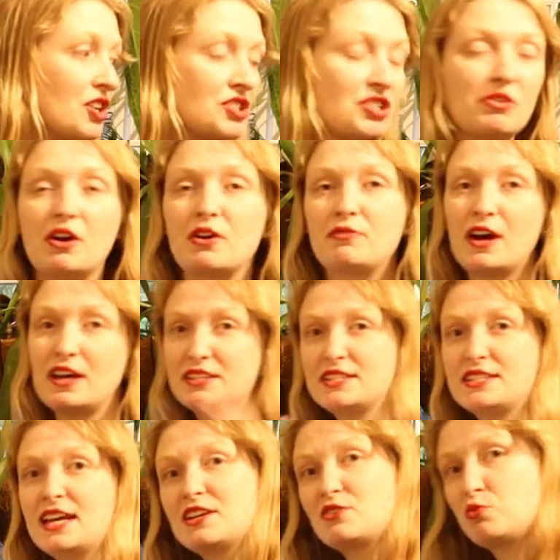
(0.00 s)
So I've had
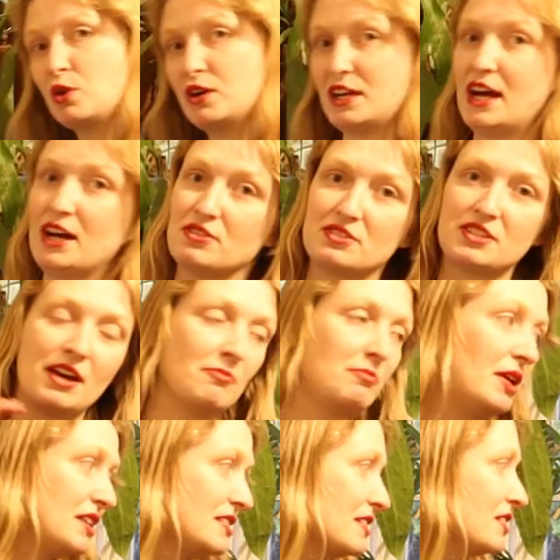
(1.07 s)
to take one out
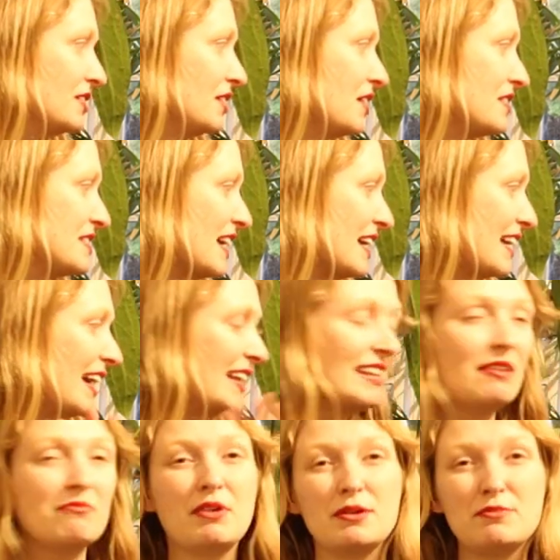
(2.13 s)
and place in another tank,
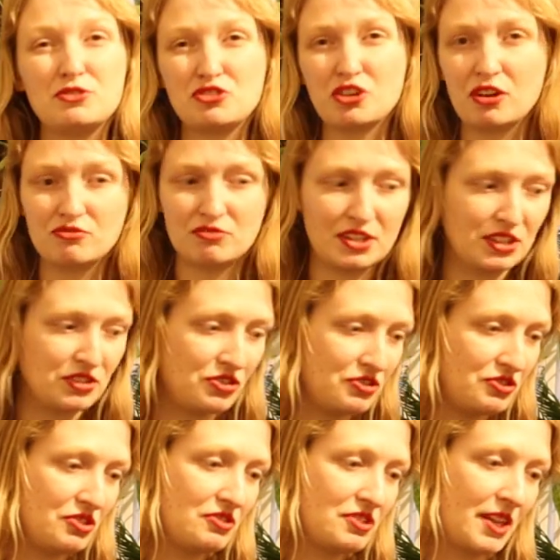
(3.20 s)
and then maybe try and
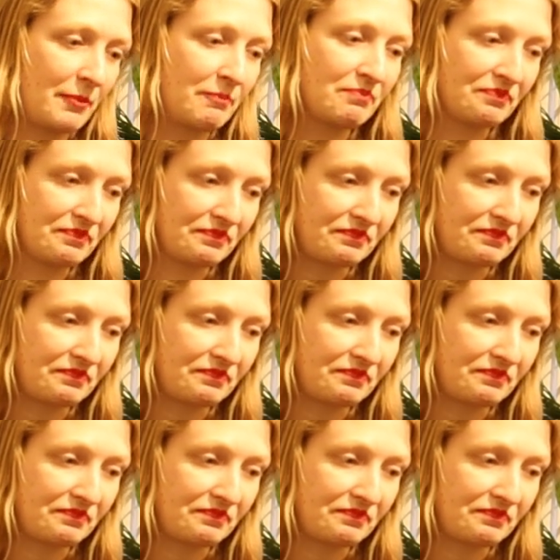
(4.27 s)
reintroduce them.